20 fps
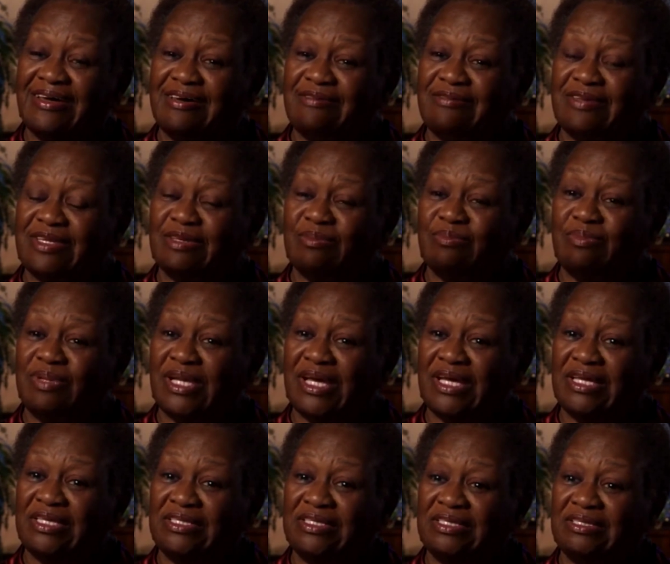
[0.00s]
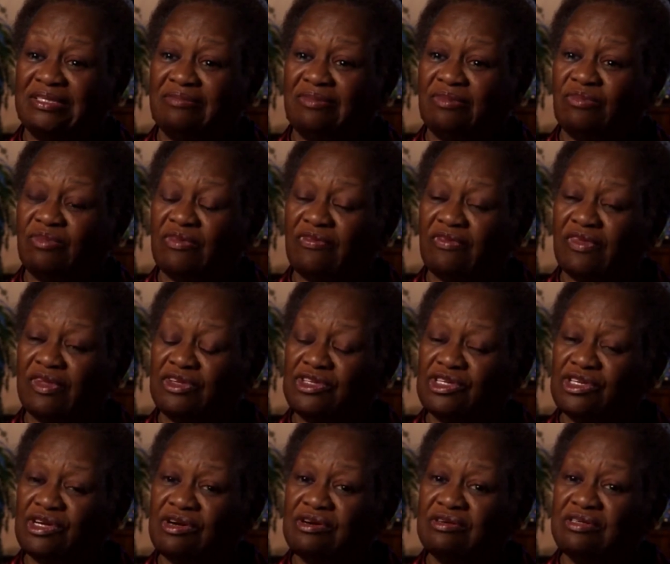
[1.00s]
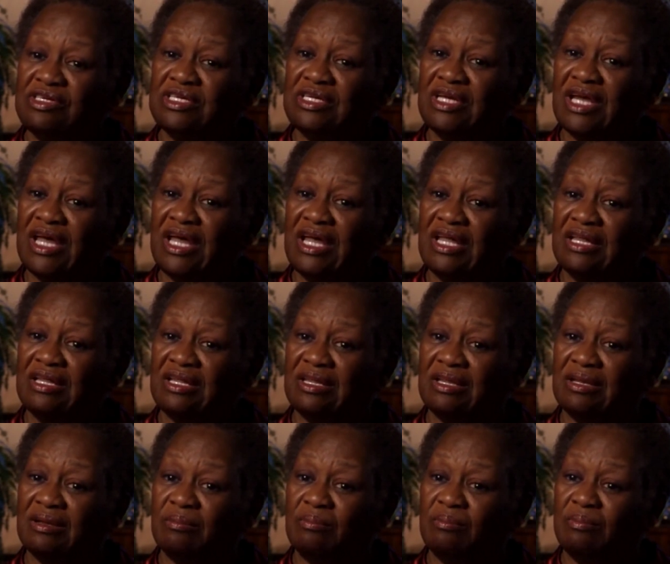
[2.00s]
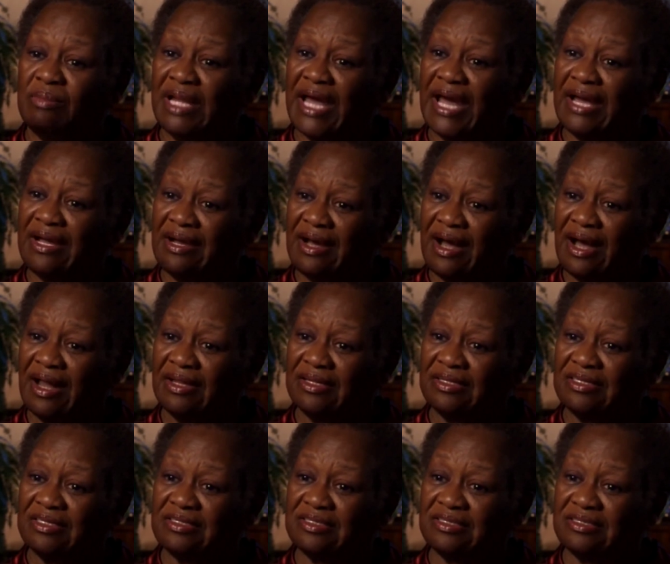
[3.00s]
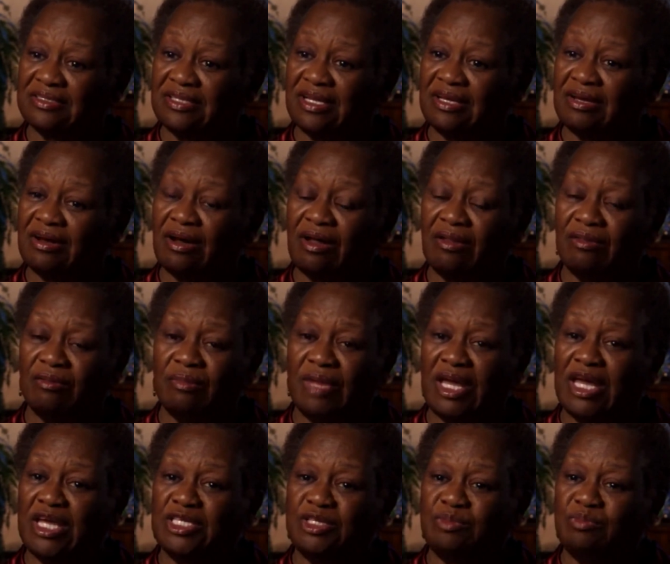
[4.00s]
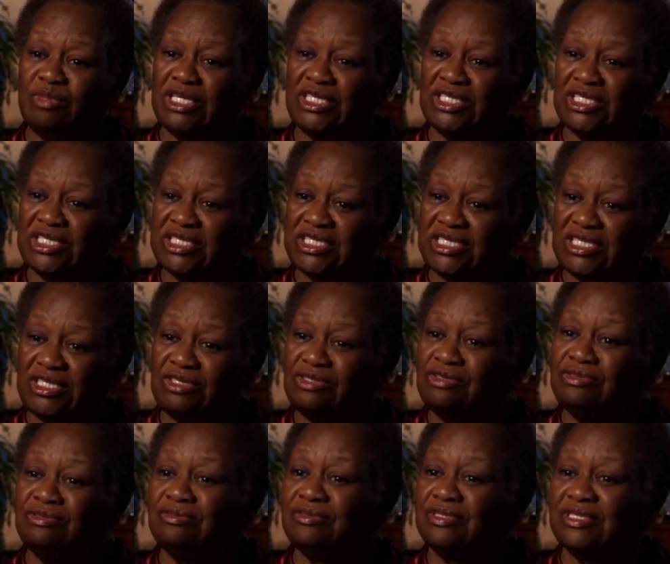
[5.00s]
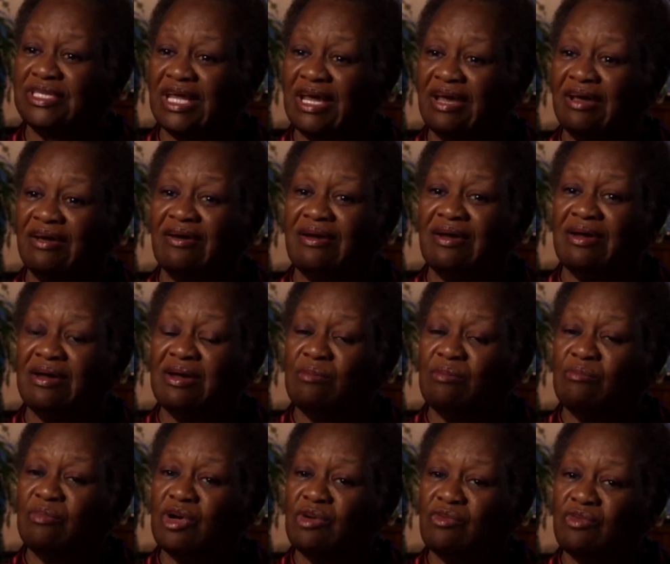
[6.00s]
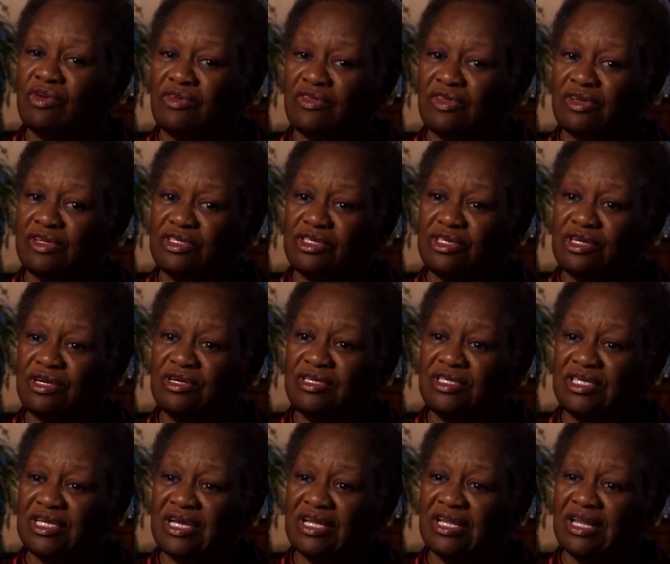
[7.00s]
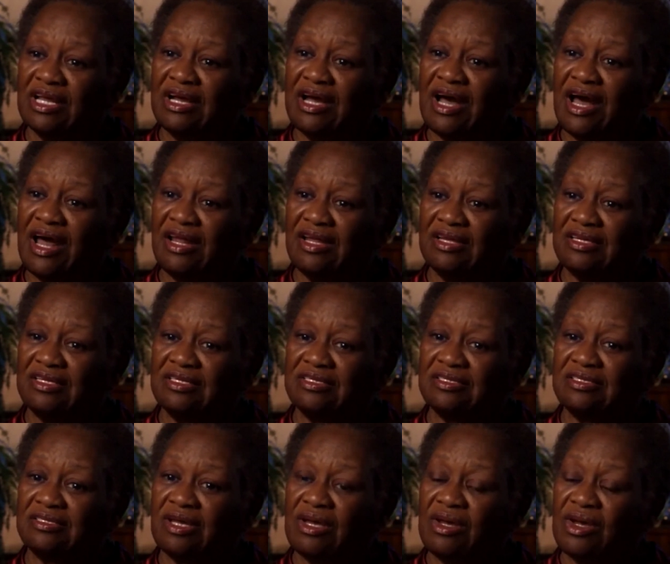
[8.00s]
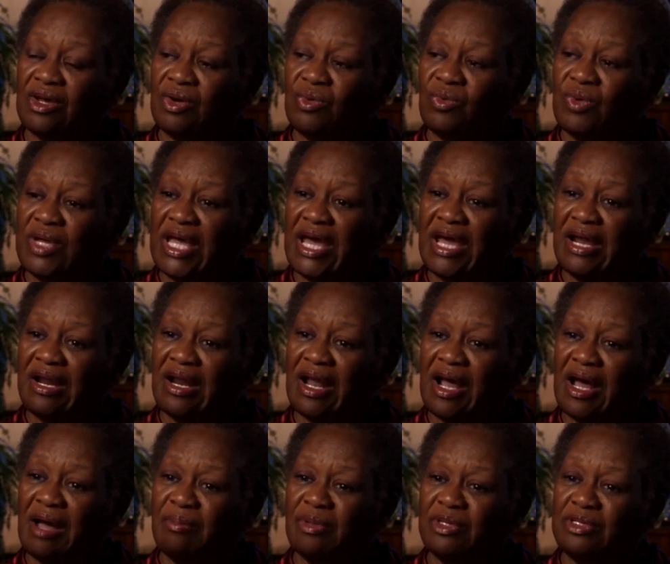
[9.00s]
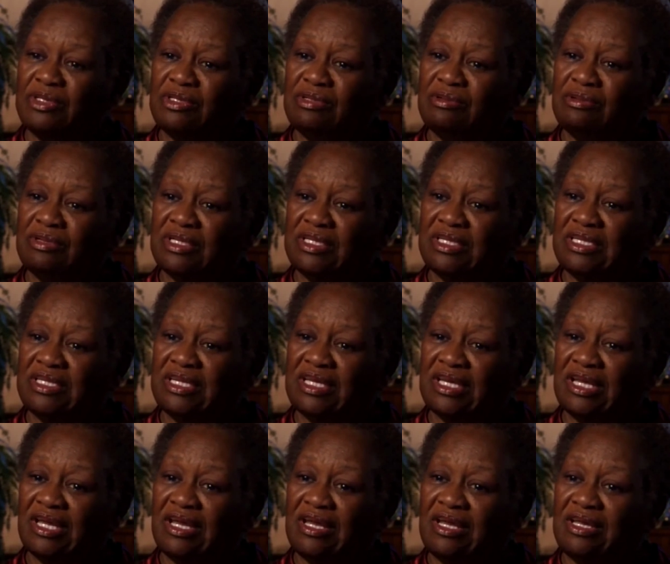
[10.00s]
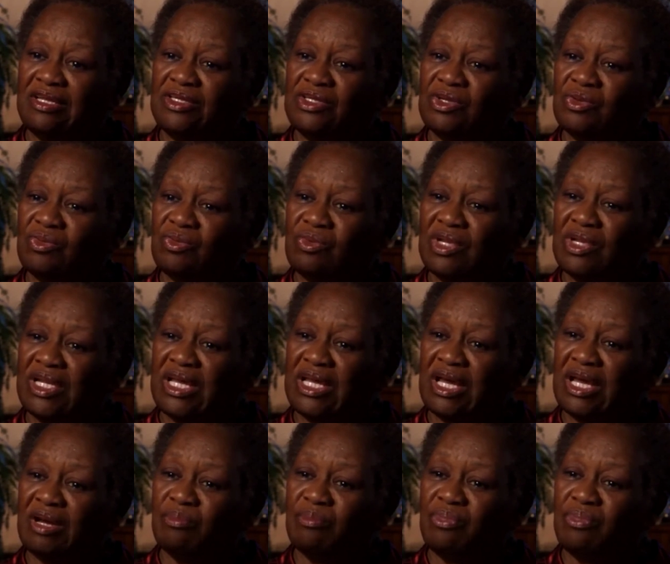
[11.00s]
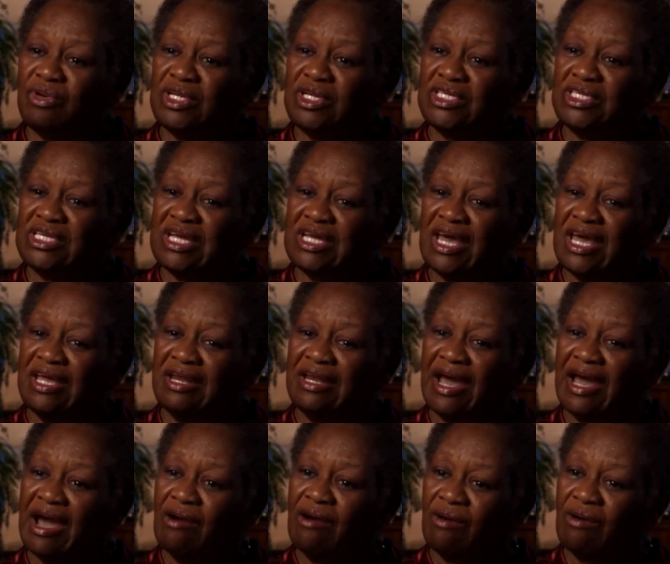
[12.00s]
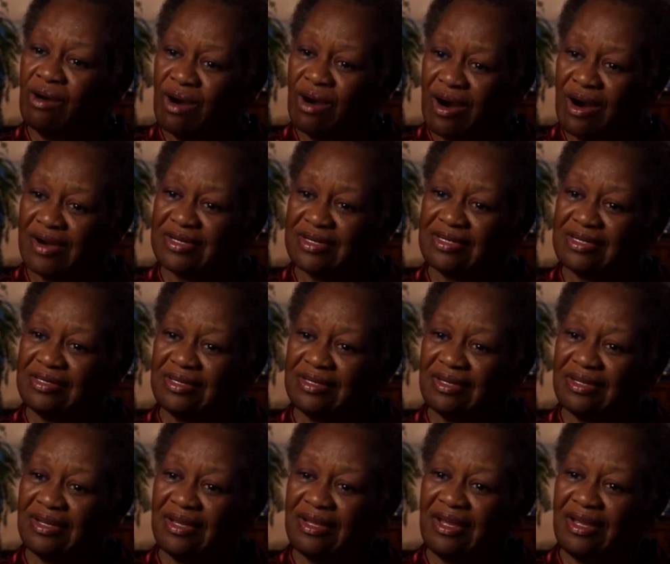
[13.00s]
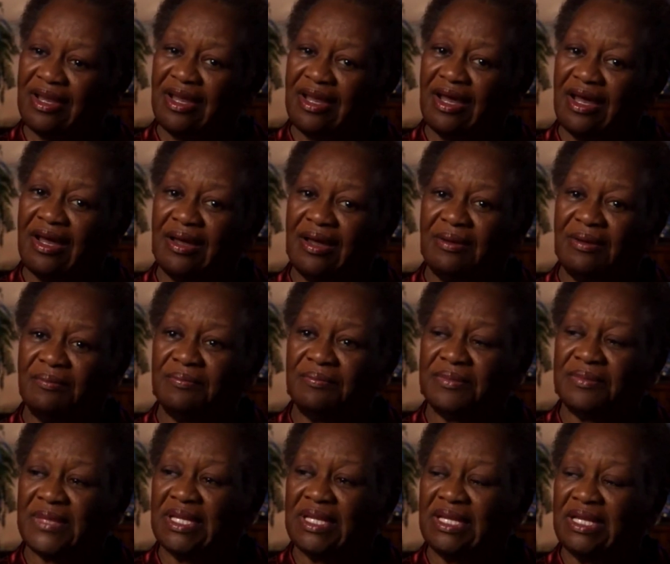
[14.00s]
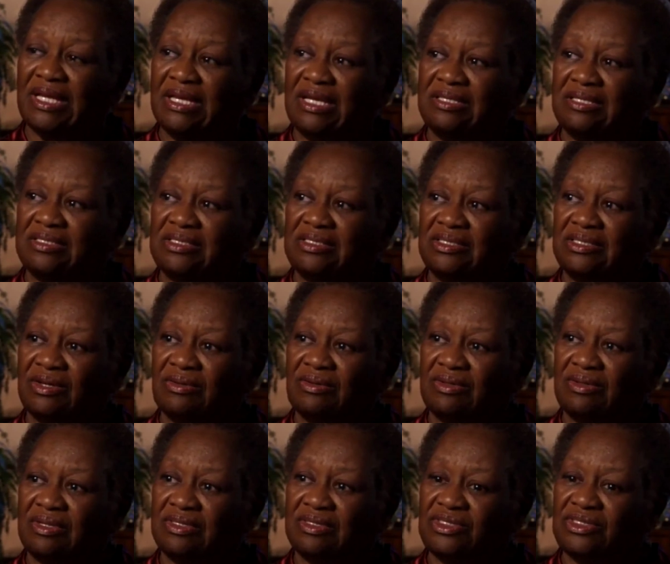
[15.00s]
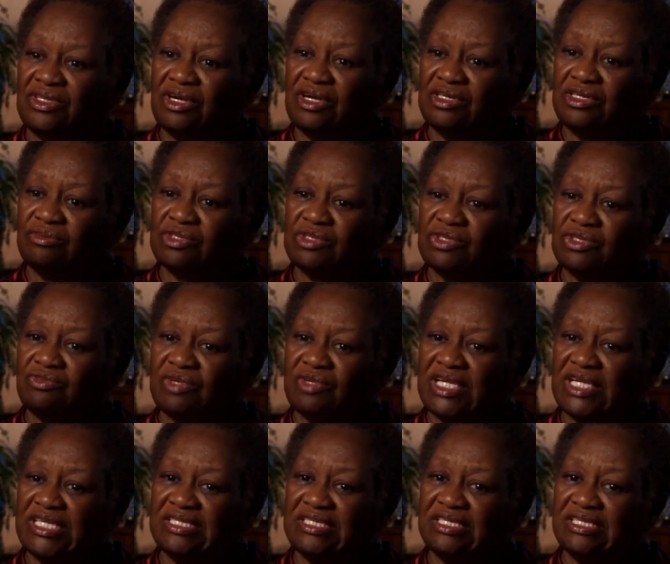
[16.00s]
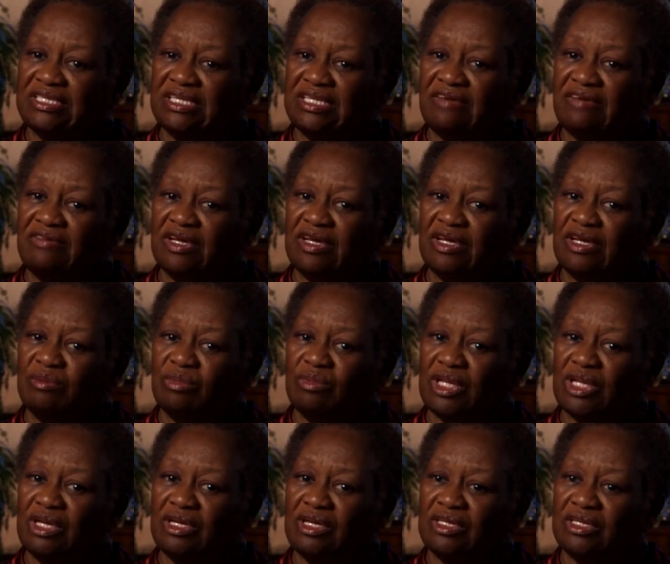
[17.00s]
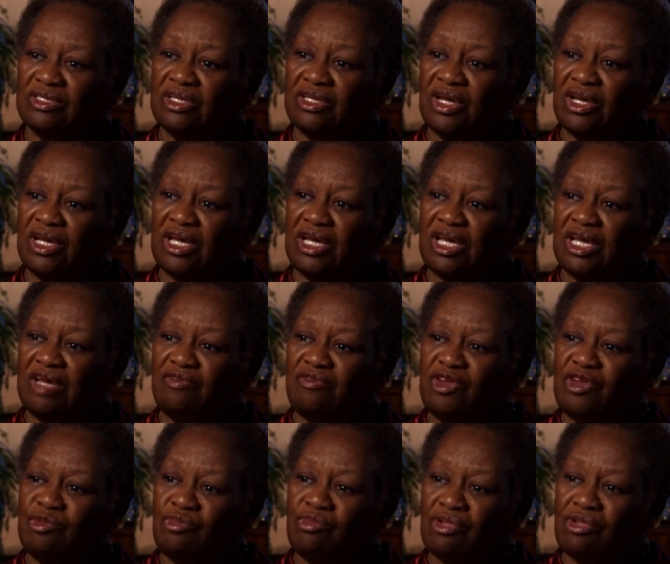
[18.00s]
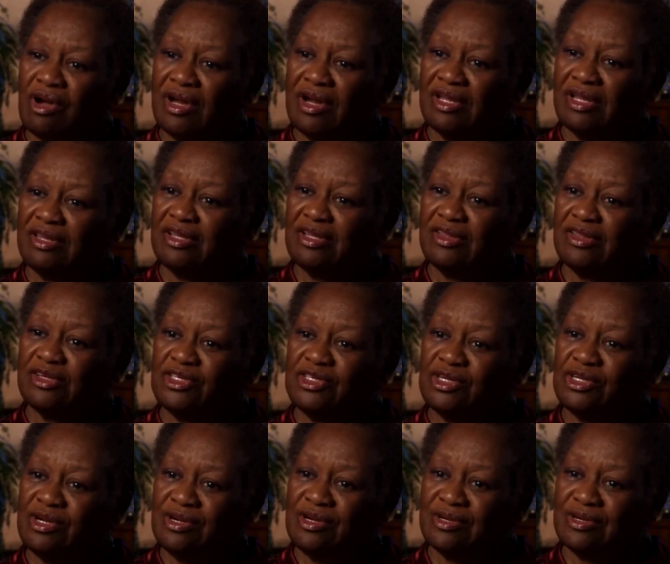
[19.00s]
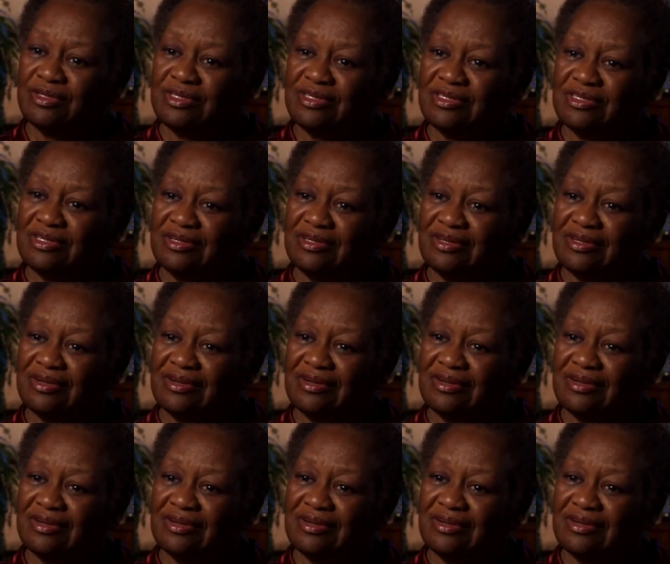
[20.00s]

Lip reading: It was a place with the church and the black colleges, they call them HBCUs now, but with the church and the colleges, we had an opportunity to really appreciate our art. And so the church was really significant because if you brought it to the church,